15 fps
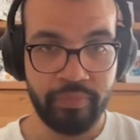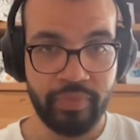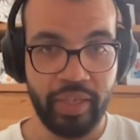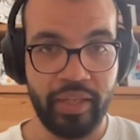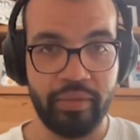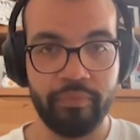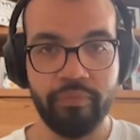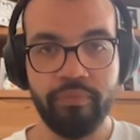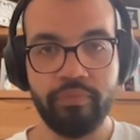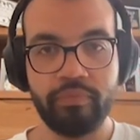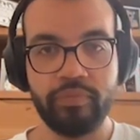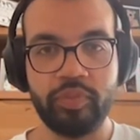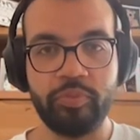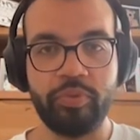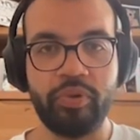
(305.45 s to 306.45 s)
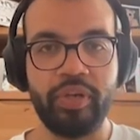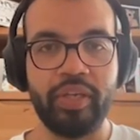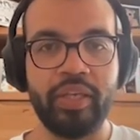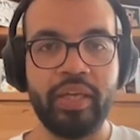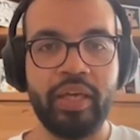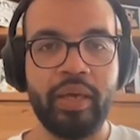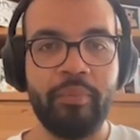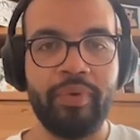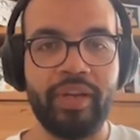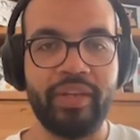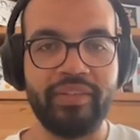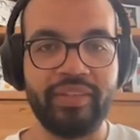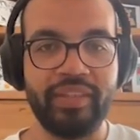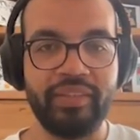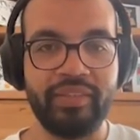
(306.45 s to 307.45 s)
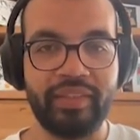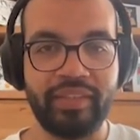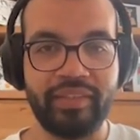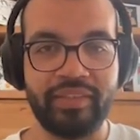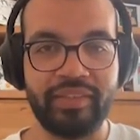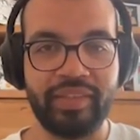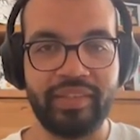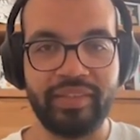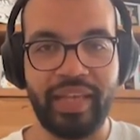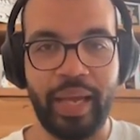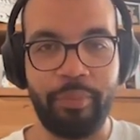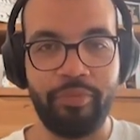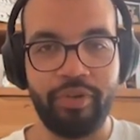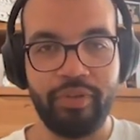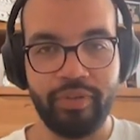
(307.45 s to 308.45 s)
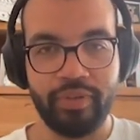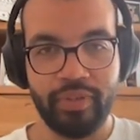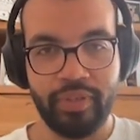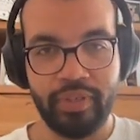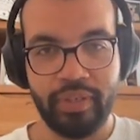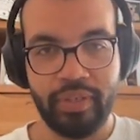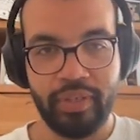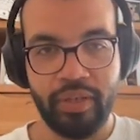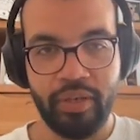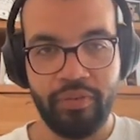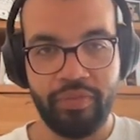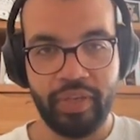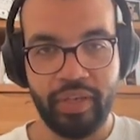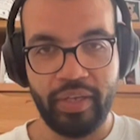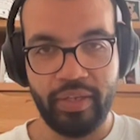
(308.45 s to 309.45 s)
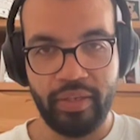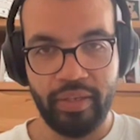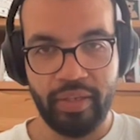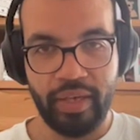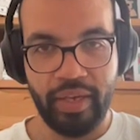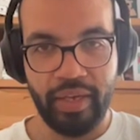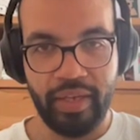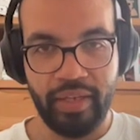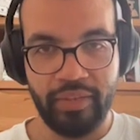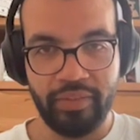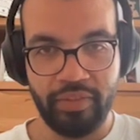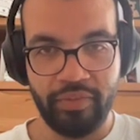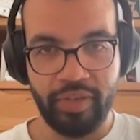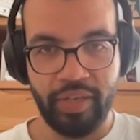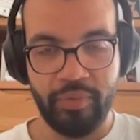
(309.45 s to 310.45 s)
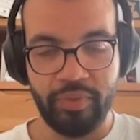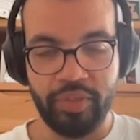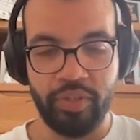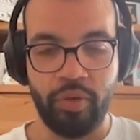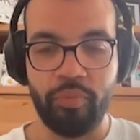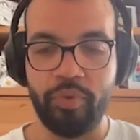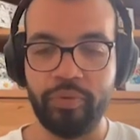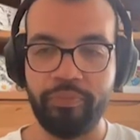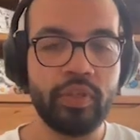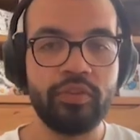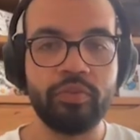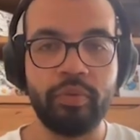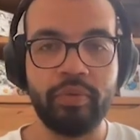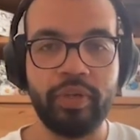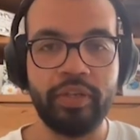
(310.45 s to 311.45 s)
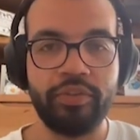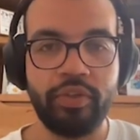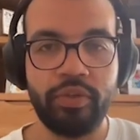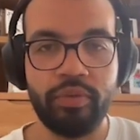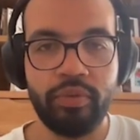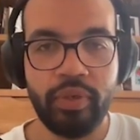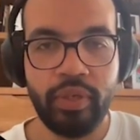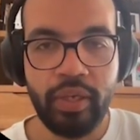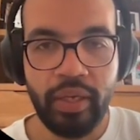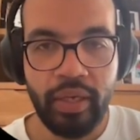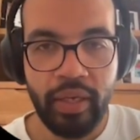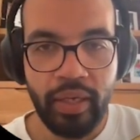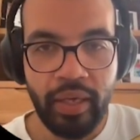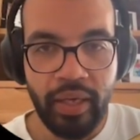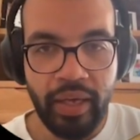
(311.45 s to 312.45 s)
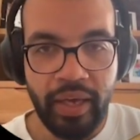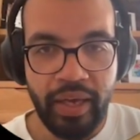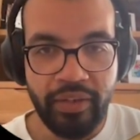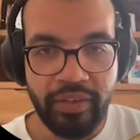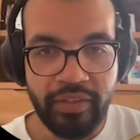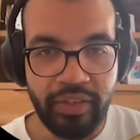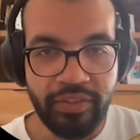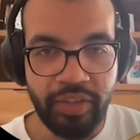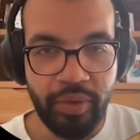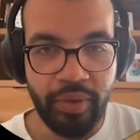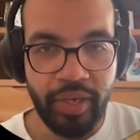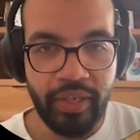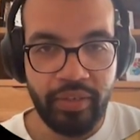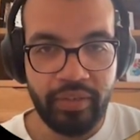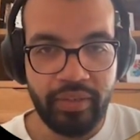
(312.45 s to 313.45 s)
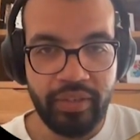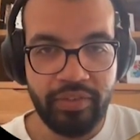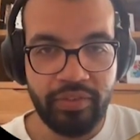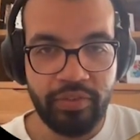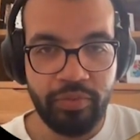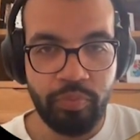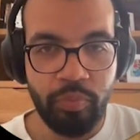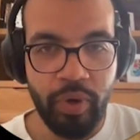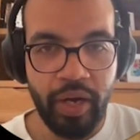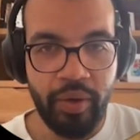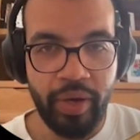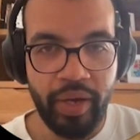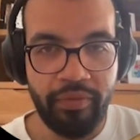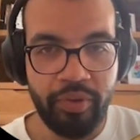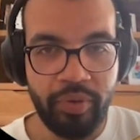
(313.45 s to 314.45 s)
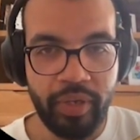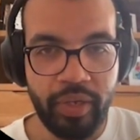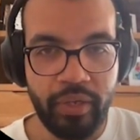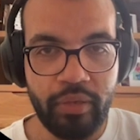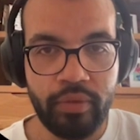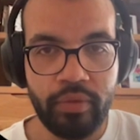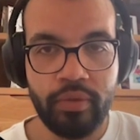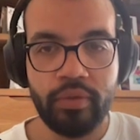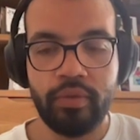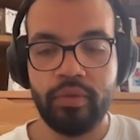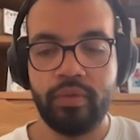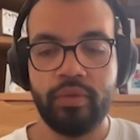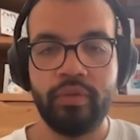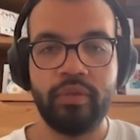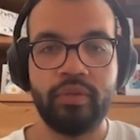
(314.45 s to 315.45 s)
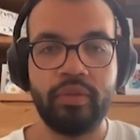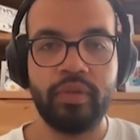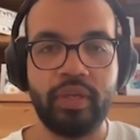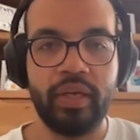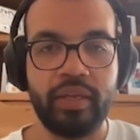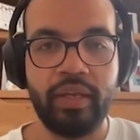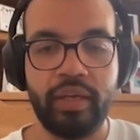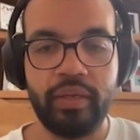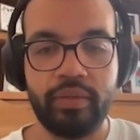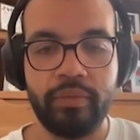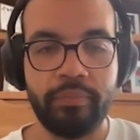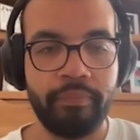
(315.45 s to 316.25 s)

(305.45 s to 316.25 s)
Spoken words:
They're supporting. But there's this camera over here and this over here, which I don't want. So what I'm going to do is just lasso it. This is just my way of doing it. You cut that.